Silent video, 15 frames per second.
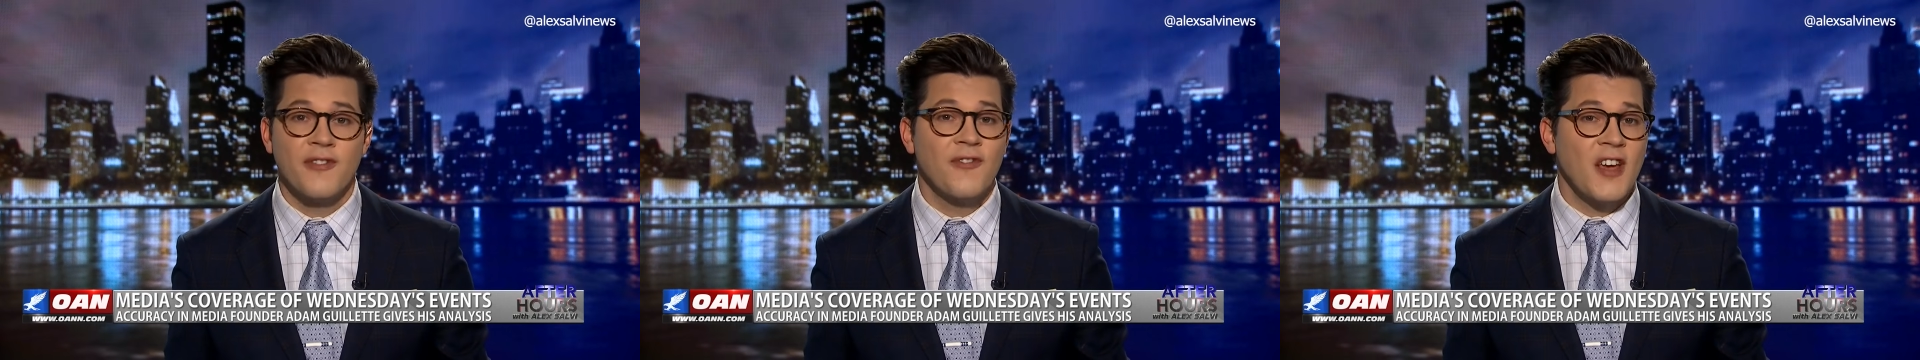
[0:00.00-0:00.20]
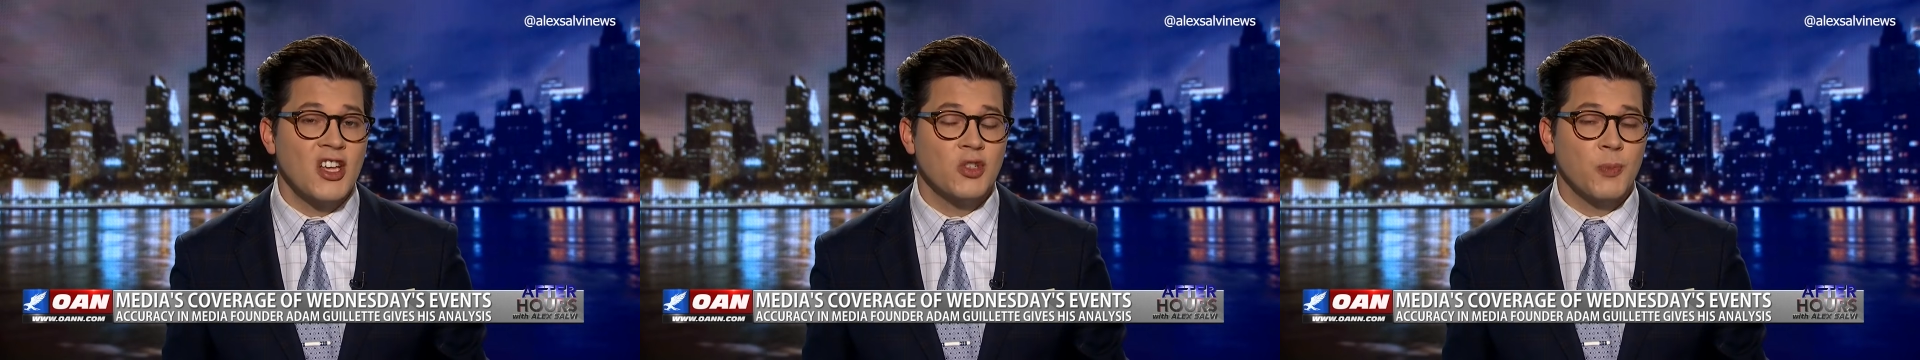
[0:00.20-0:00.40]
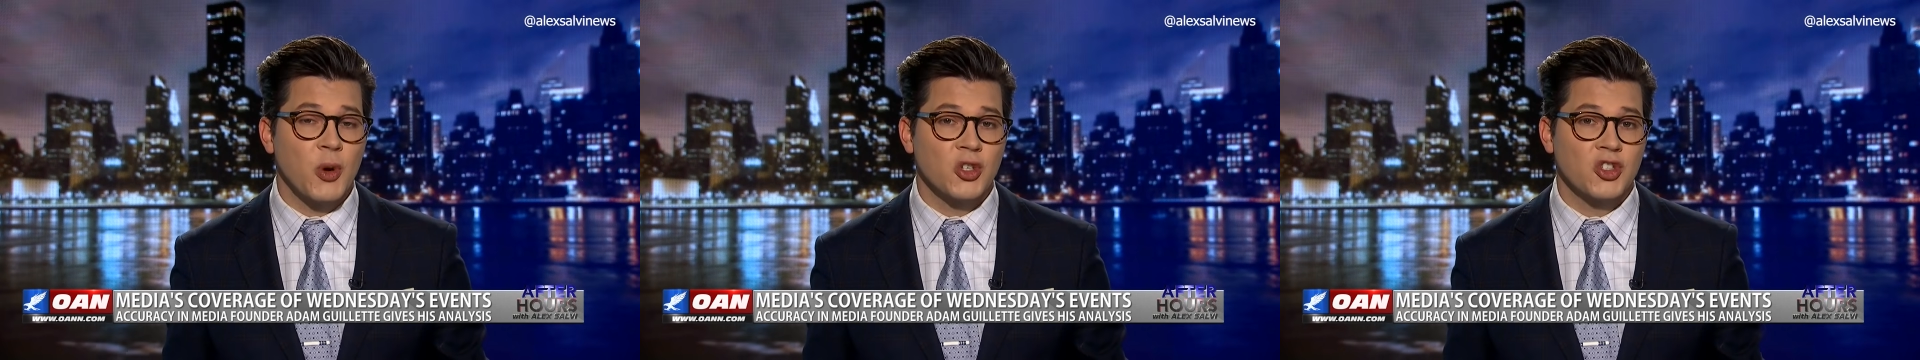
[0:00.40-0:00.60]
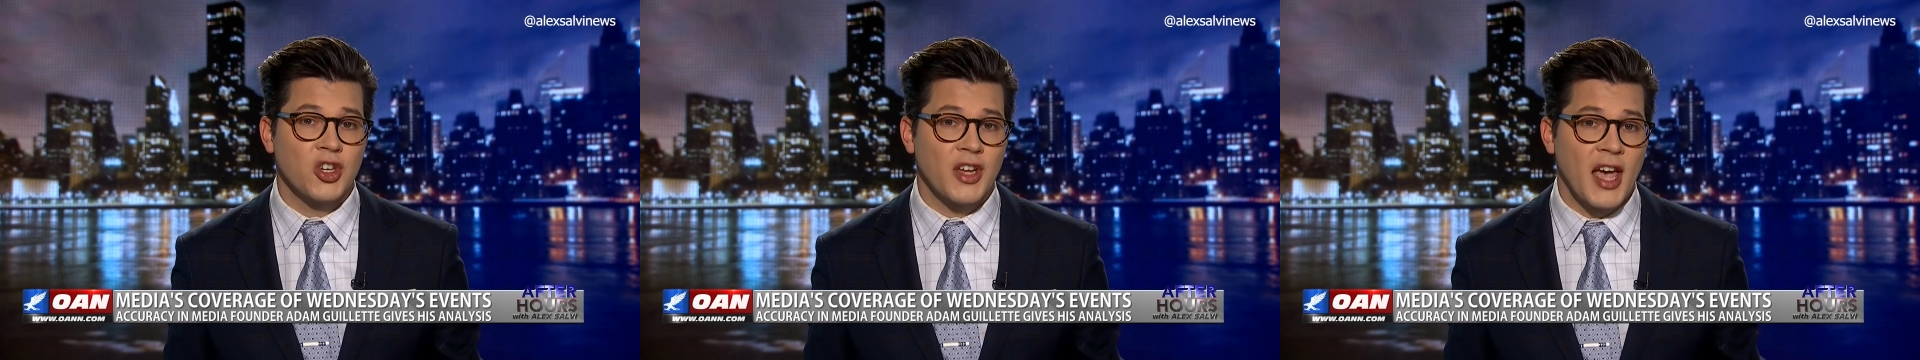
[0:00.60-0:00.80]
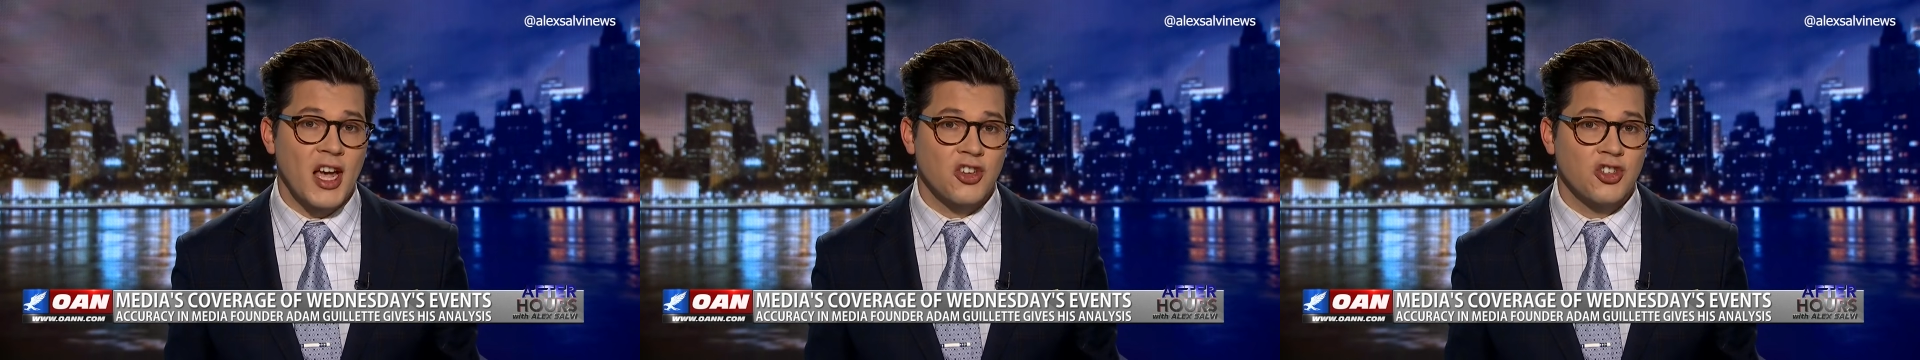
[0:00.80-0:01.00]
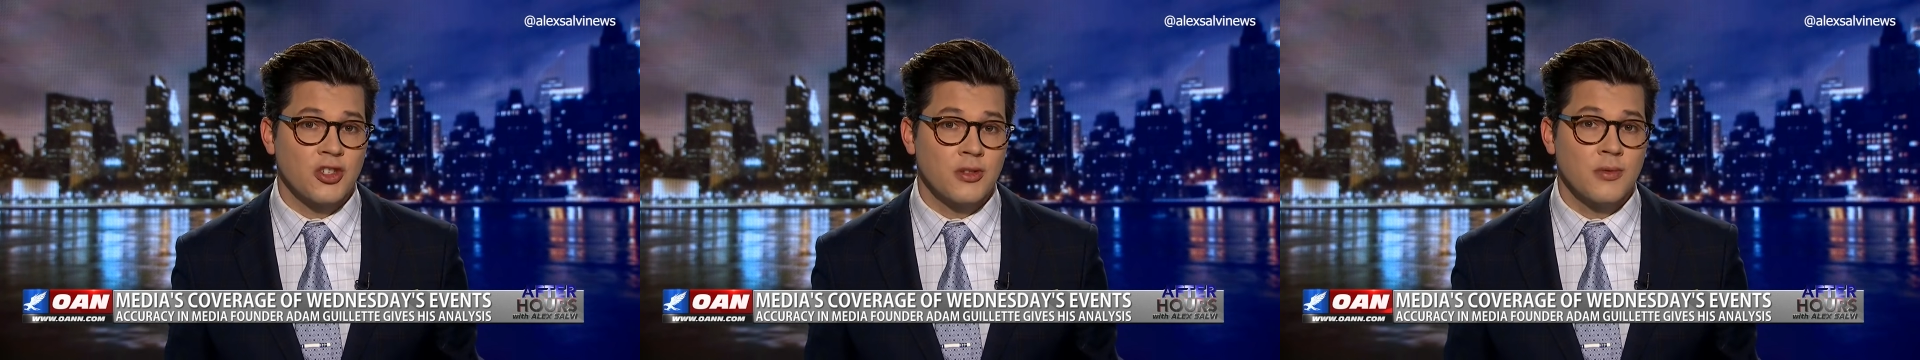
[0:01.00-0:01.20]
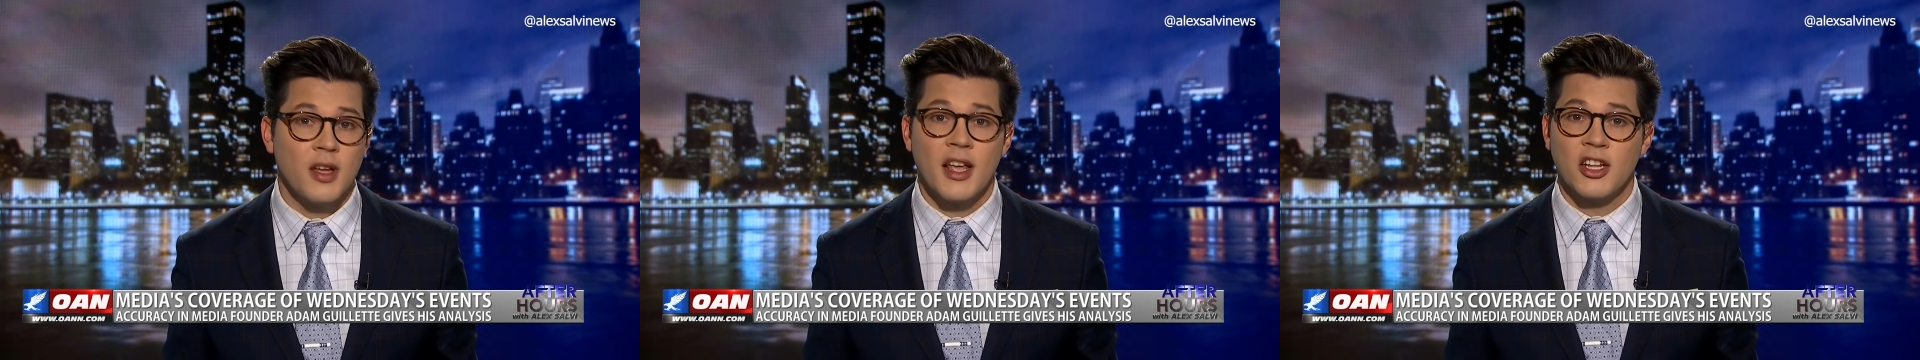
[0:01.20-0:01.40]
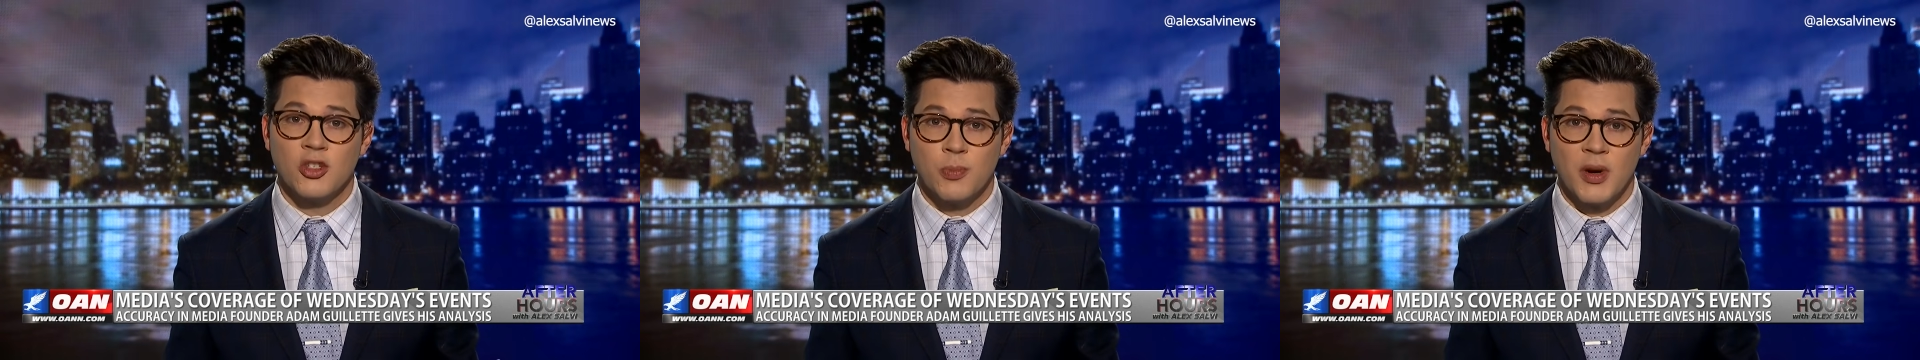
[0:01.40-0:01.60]
Facebook took action
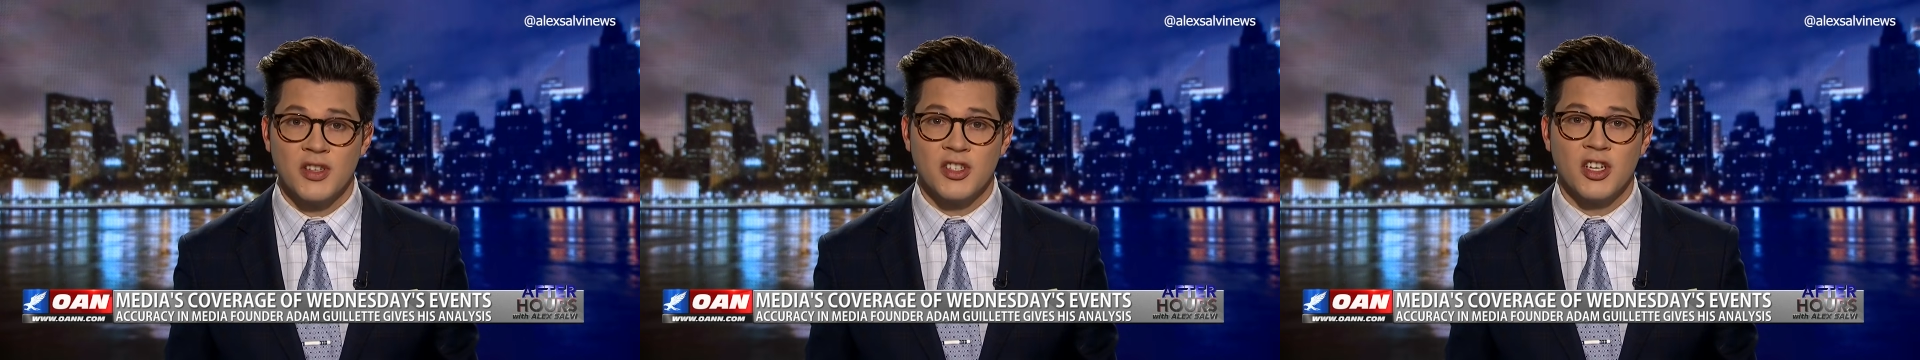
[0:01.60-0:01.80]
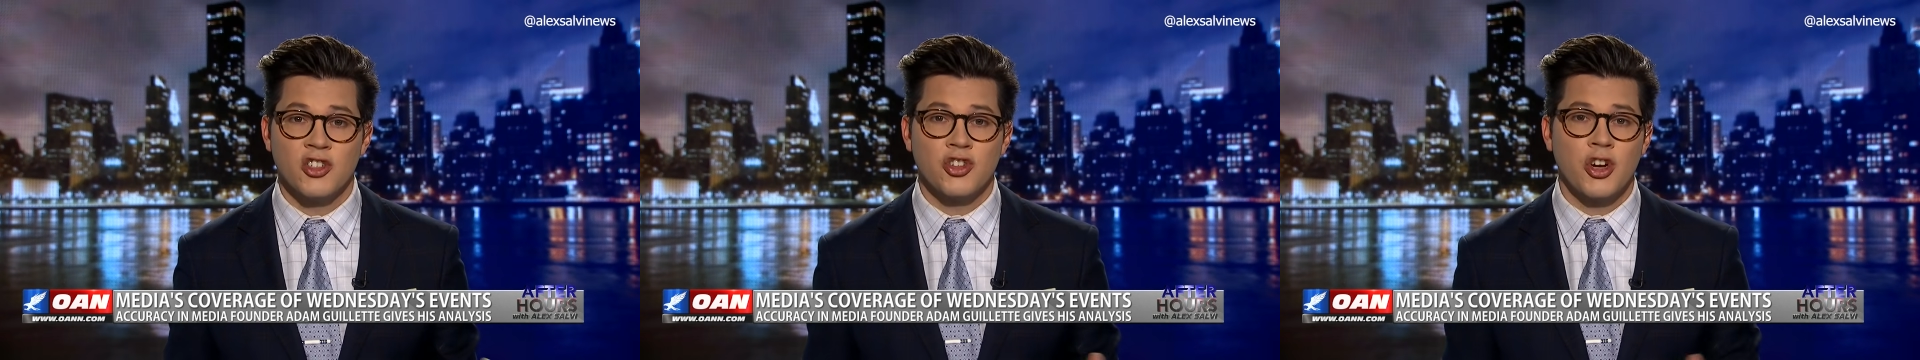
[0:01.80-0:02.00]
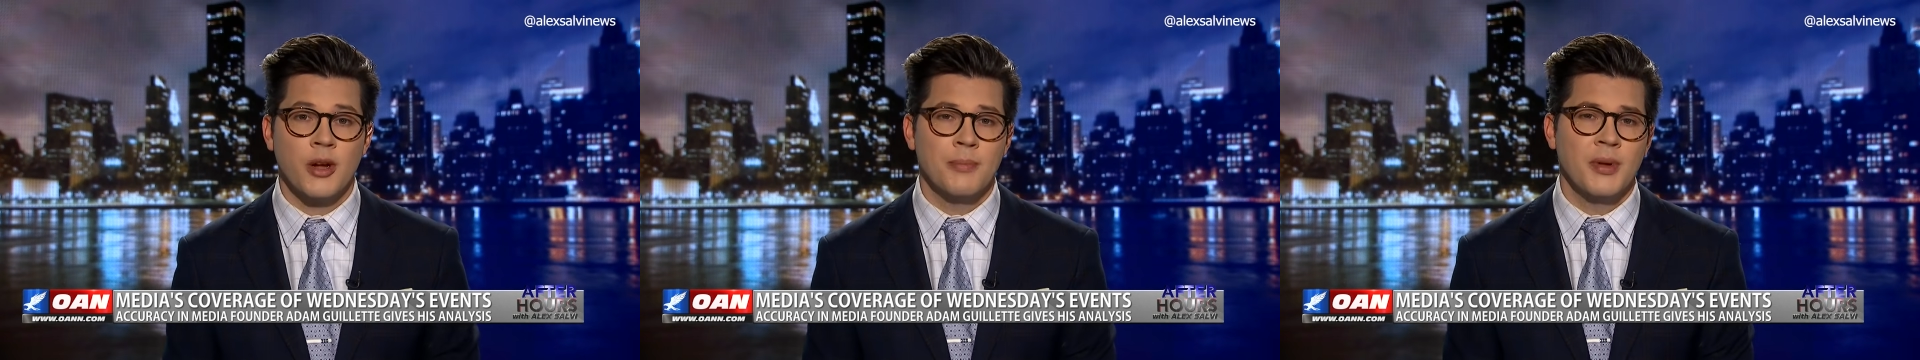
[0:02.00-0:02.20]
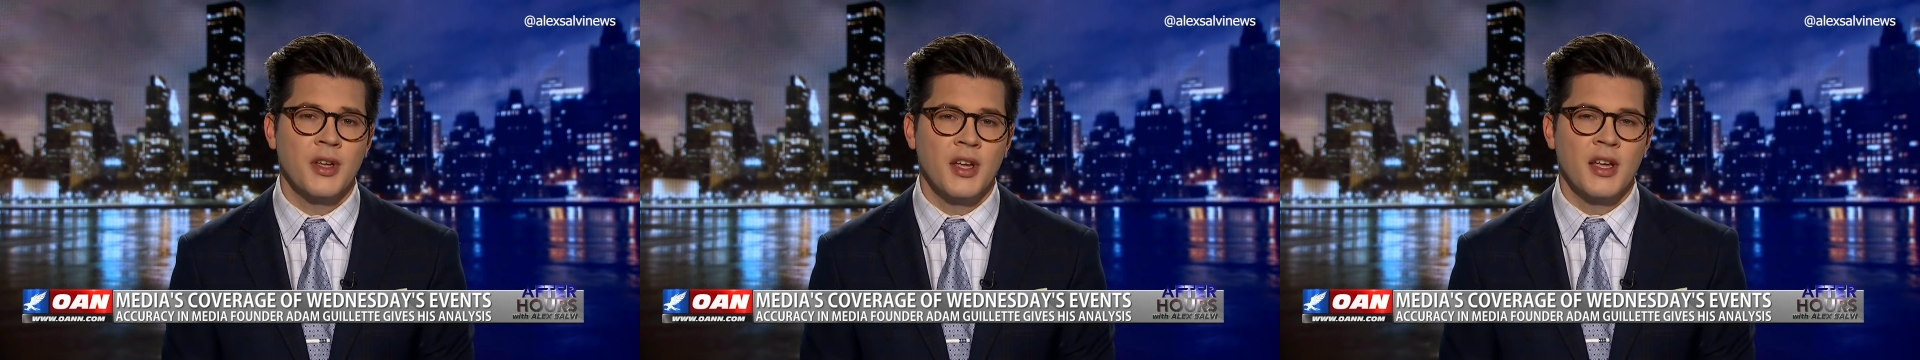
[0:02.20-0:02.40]
against President Trump,